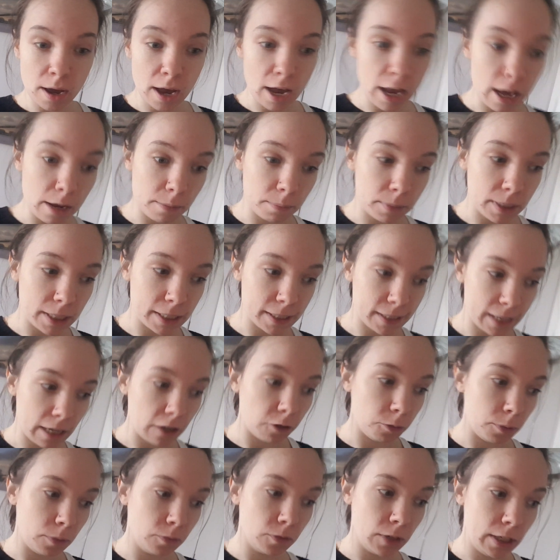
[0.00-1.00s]
Instead
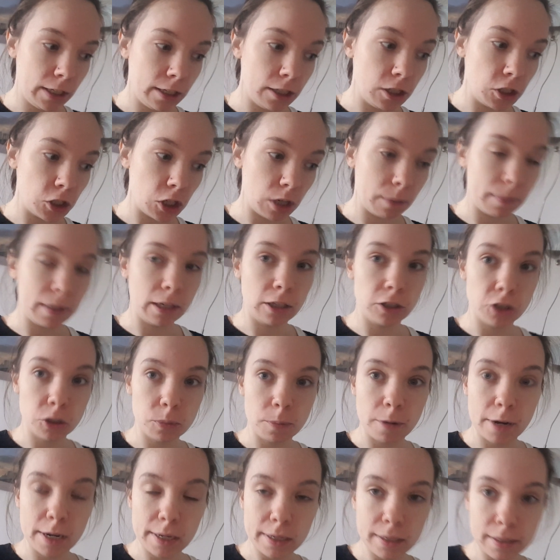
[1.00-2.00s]
I've been reading during my lunch
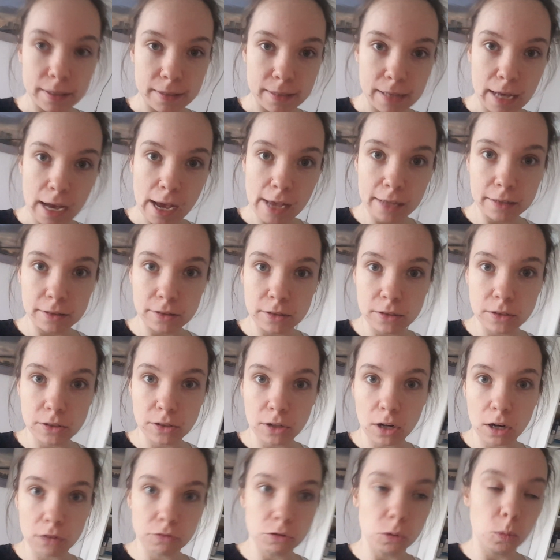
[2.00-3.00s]
breaks and
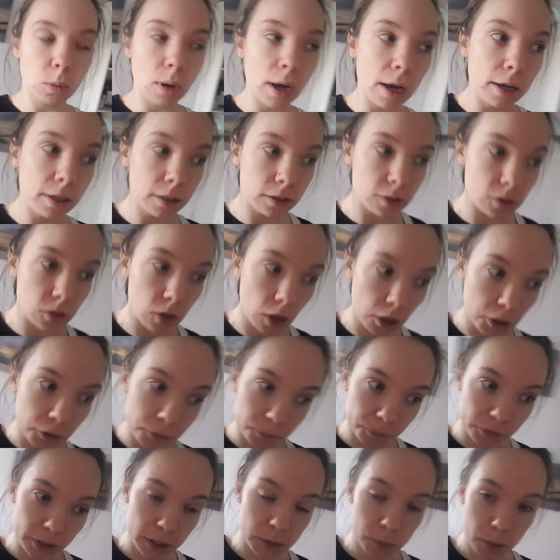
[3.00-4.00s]
after work,
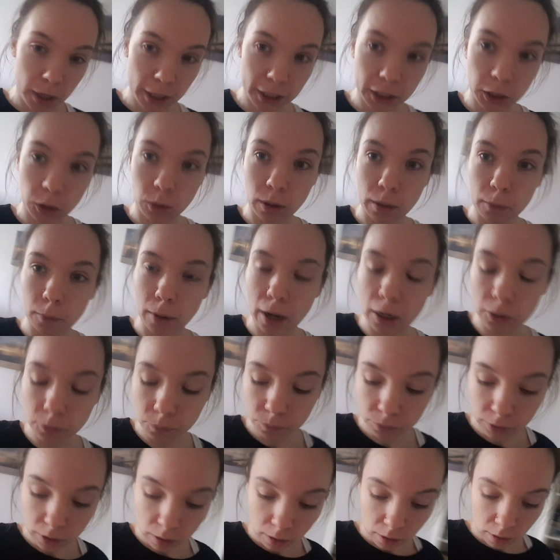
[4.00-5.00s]
so it's working quite
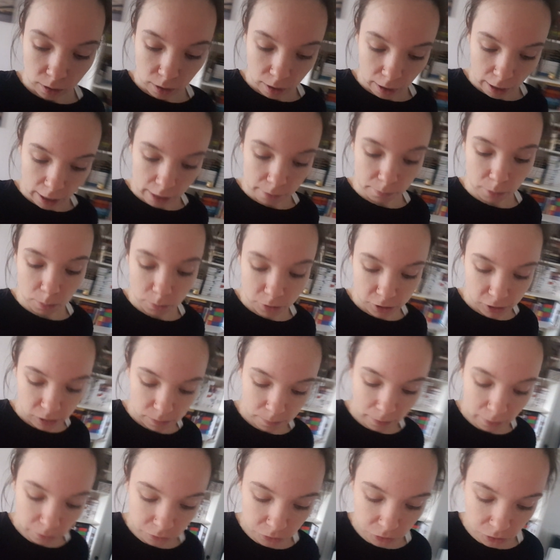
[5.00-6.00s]
well. I'm just
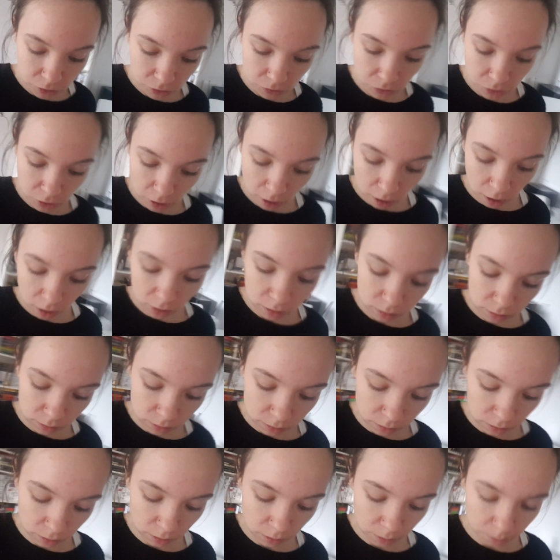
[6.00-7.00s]
about to start
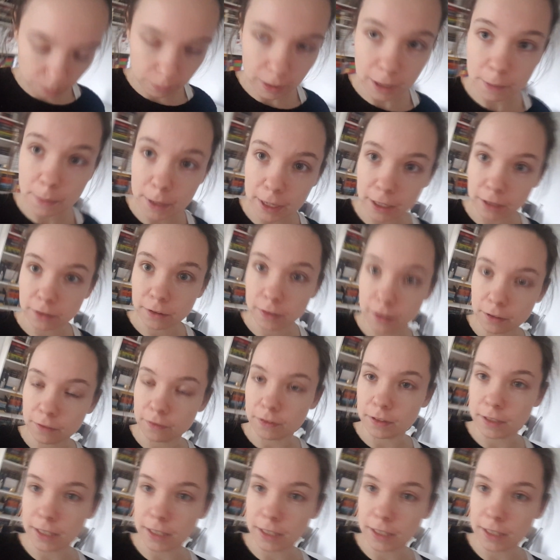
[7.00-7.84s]
prepping for